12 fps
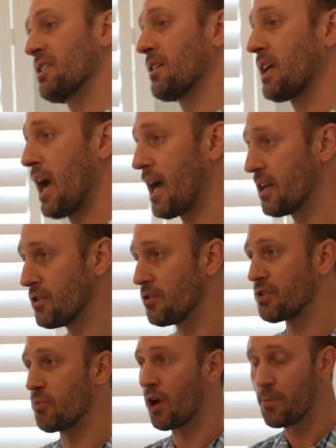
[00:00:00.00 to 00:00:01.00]
to kind of do
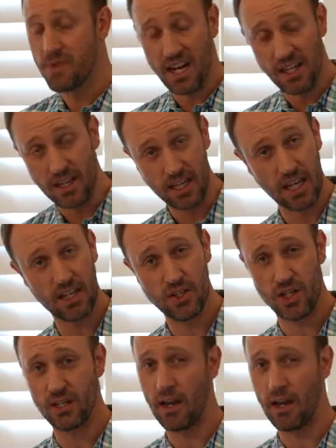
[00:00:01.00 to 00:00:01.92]
some more updating to the kitchen.